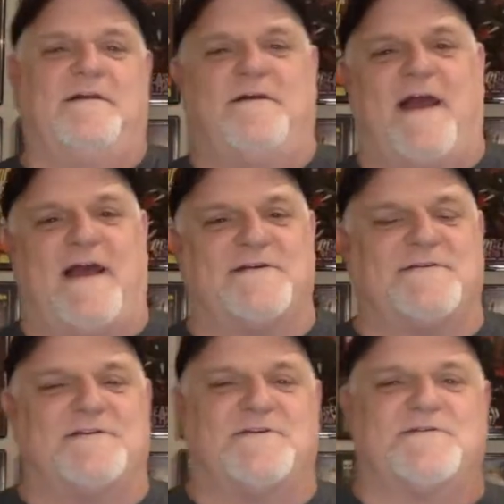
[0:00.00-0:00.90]
You
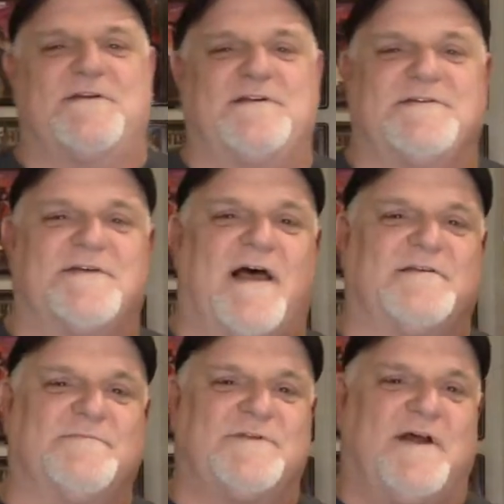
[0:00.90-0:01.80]
guys, this is
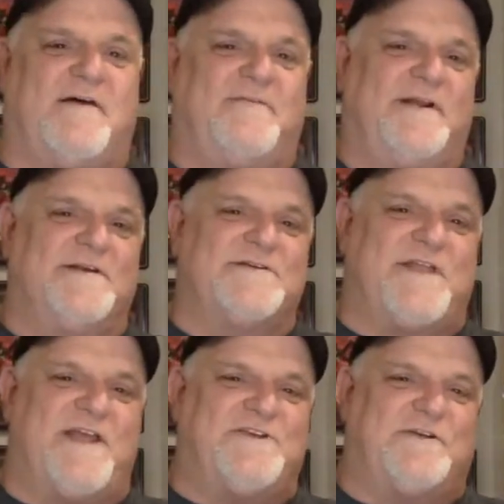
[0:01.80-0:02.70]
awesome stuff.
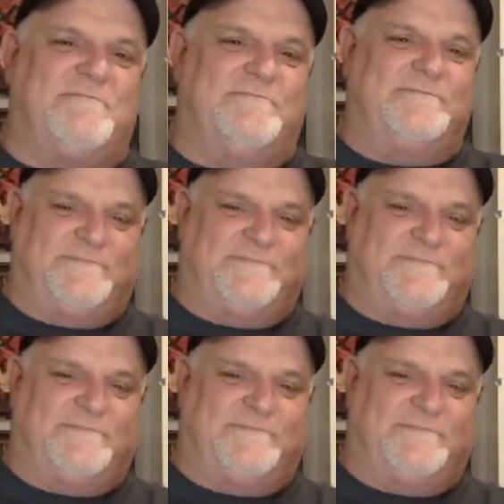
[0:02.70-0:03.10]
Station.